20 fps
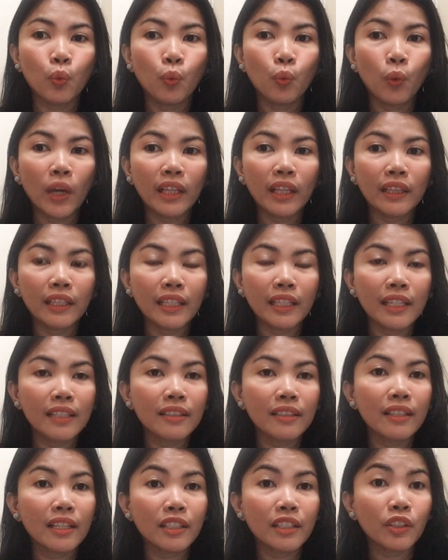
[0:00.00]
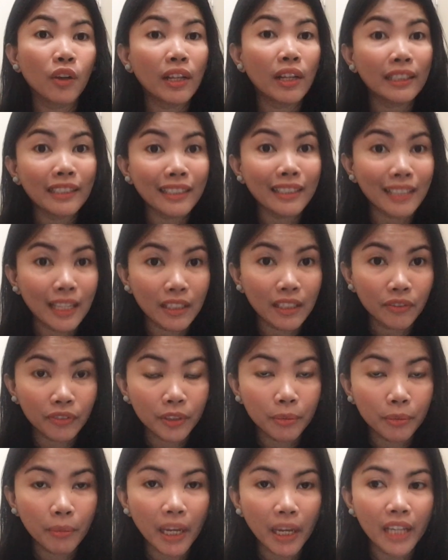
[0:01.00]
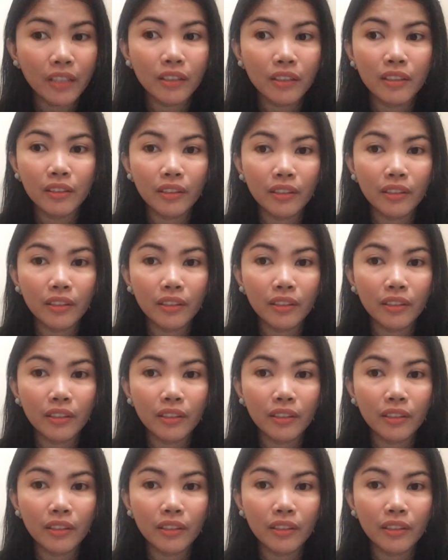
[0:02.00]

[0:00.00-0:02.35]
what is his contact information,